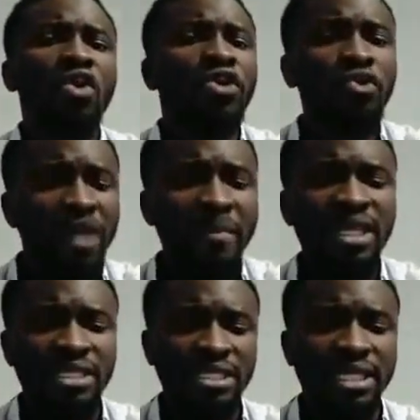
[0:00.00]
oh, you the
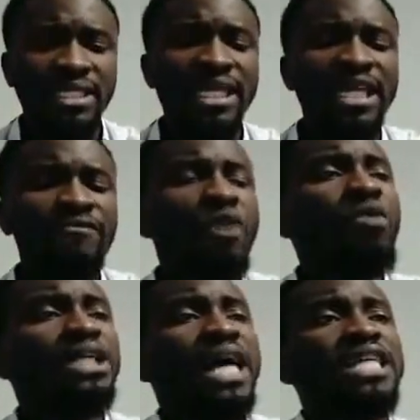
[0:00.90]
messenger, deliver
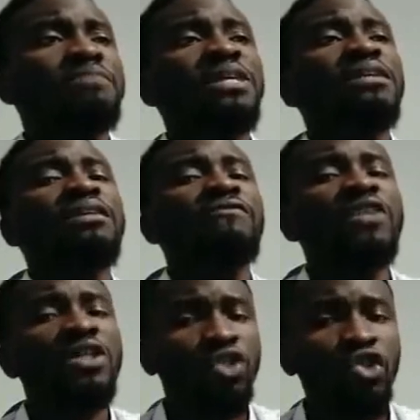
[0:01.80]
what has been
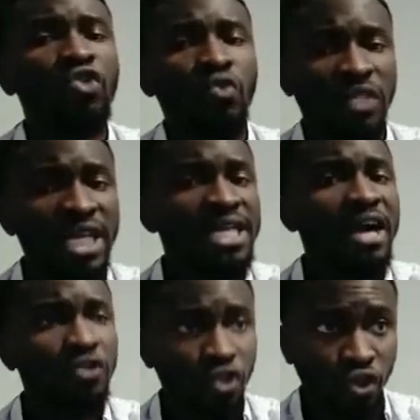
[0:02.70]
revealed to you, sent
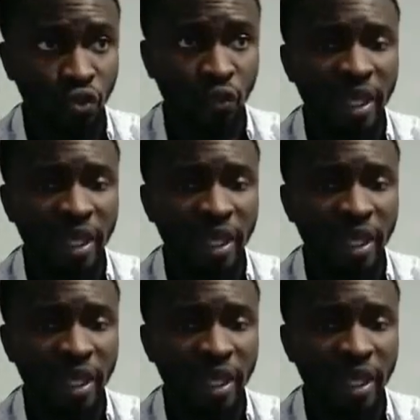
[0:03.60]
down to you.